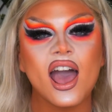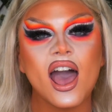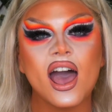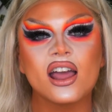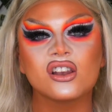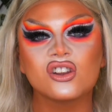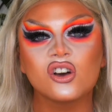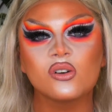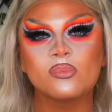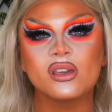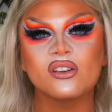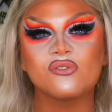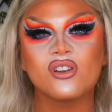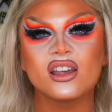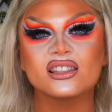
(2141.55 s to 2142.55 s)
and don't be
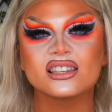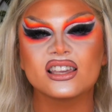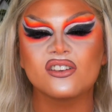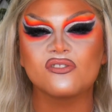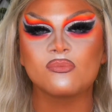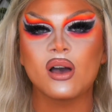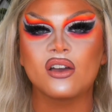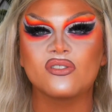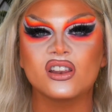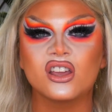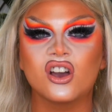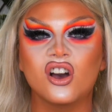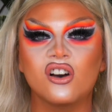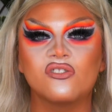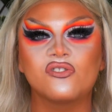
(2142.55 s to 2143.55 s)
afraid to give my
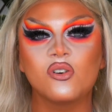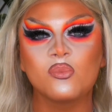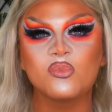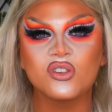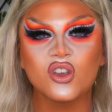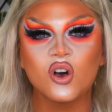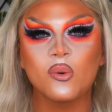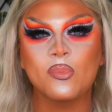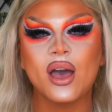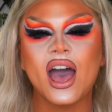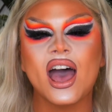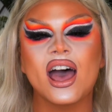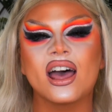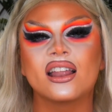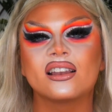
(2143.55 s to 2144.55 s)
video a thumbs up
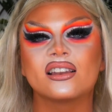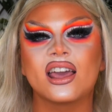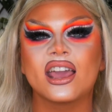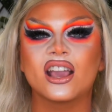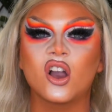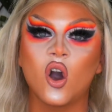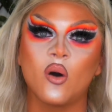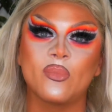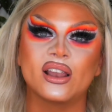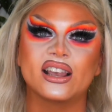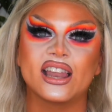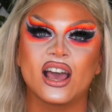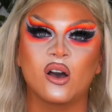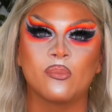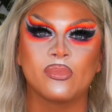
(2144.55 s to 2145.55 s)
and a comment
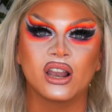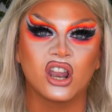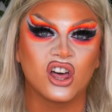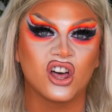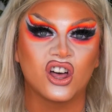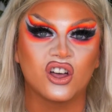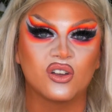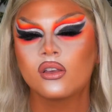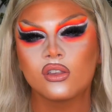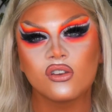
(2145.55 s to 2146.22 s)
down below.